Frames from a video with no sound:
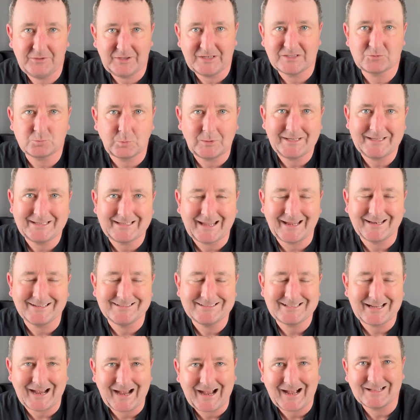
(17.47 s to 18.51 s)
this
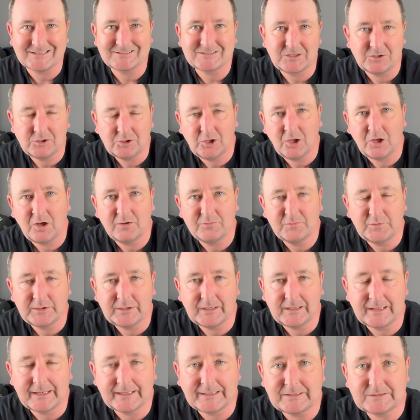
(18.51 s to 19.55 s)
weekend at Larford
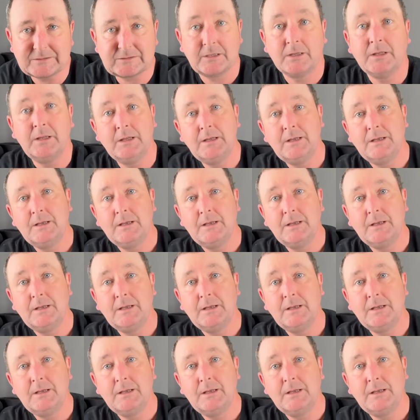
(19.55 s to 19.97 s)
Lakes.